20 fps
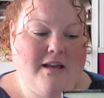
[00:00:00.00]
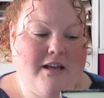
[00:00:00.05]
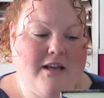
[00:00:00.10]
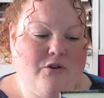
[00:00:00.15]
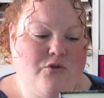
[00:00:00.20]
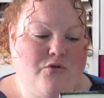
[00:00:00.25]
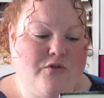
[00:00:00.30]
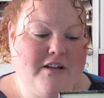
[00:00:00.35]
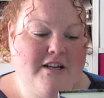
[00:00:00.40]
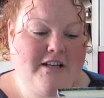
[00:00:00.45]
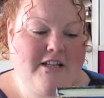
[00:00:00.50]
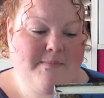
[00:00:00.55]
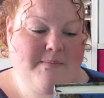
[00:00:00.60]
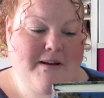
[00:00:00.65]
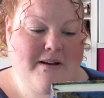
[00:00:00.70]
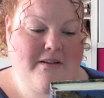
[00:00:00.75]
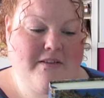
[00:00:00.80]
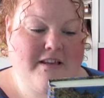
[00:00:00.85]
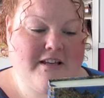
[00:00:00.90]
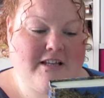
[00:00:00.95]
Intrigued
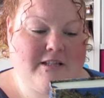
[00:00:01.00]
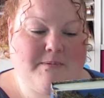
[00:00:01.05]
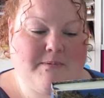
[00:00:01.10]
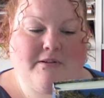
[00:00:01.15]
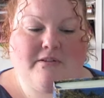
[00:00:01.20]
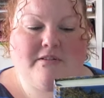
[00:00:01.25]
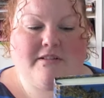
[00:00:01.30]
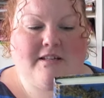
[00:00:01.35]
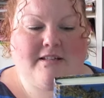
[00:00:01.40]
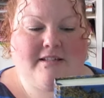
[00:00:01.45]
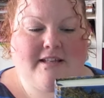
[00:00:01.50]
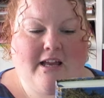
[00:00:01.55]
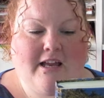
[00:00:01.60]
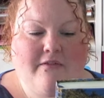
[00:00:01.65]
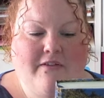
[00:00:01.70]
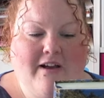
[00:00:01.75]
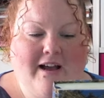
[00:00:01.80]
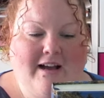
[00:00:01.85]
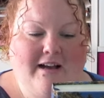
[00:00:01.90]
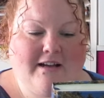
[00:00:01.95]
about the experiences they
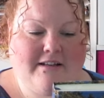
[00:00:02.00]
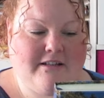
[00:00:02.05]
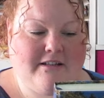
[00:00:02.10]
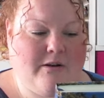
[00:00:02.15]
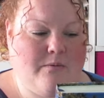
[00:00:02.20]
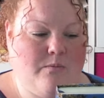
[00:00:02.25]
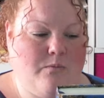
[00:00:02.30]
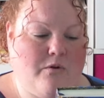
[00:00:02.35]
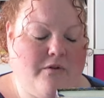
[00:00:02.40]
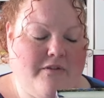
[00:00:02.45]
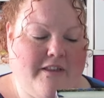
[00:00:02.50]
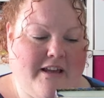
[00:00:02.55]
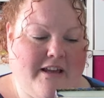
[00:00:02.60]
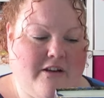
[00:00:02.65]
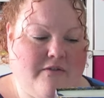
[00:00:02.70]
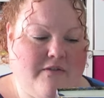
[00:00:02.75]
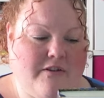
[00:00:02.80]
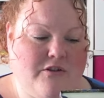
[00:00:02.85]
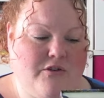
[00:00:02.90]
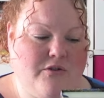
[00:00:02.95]
have had and what they
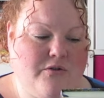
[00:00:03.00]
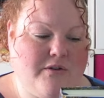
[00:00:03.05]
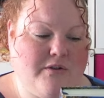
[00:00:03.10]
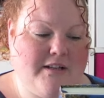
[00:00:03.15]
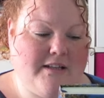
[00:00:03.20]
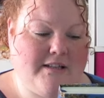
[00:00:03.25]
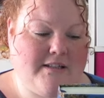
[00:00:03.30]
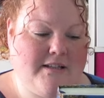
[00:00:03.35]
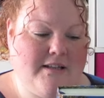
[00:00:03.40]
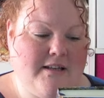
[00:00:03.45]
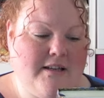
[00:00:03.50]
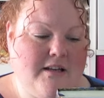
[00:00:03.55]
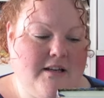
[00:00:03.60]
have enjoyed?